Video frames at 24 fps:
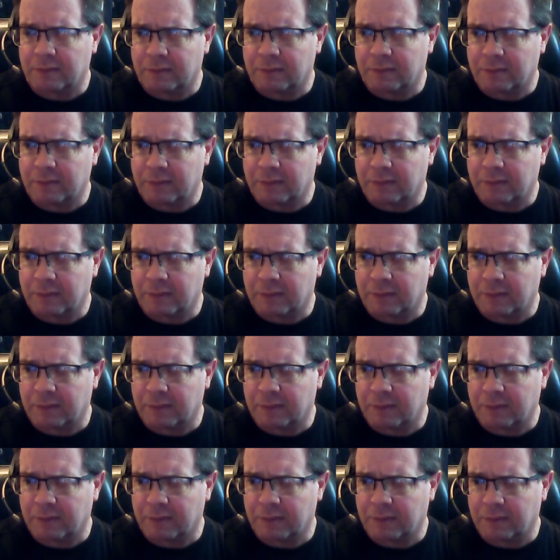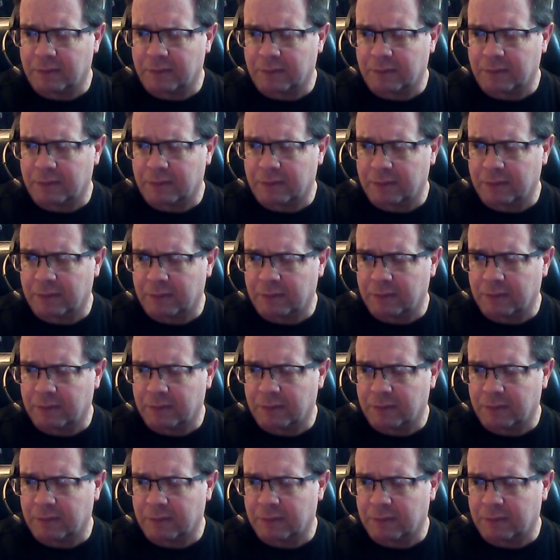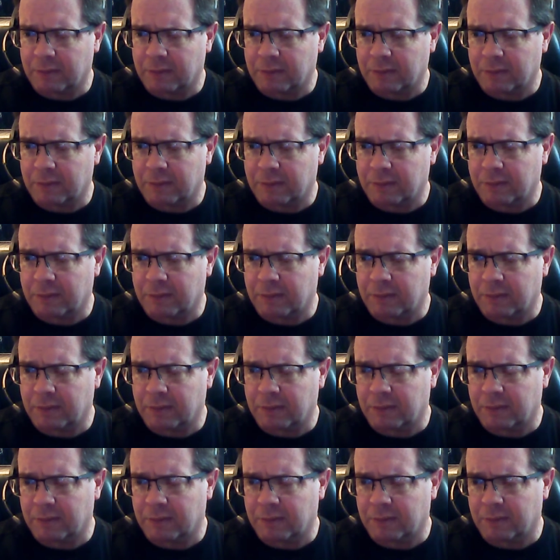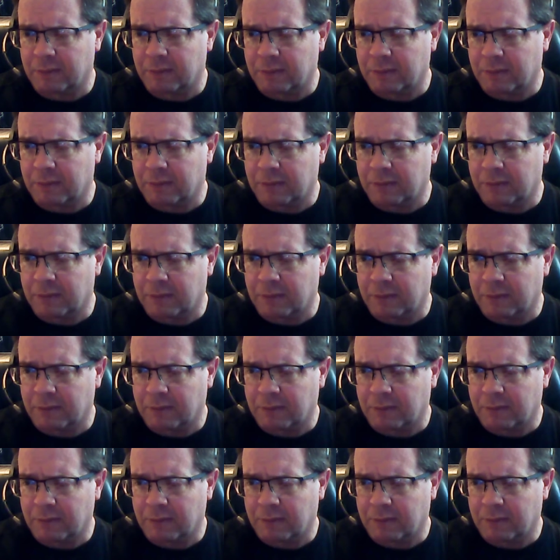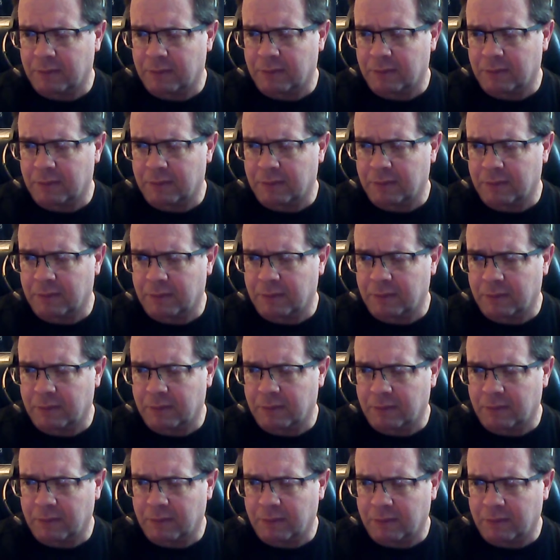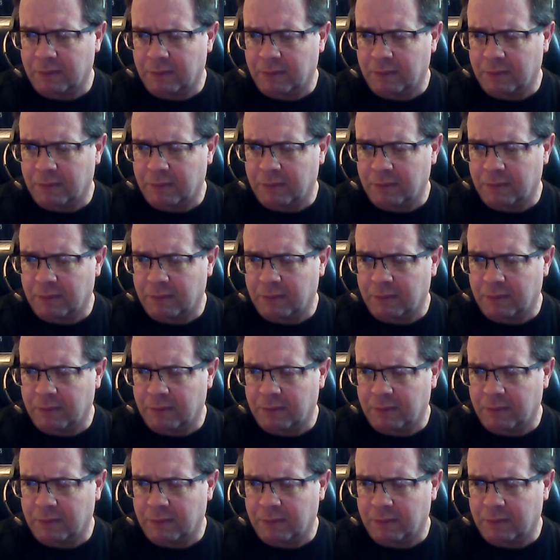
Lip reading: The person shown says nothing.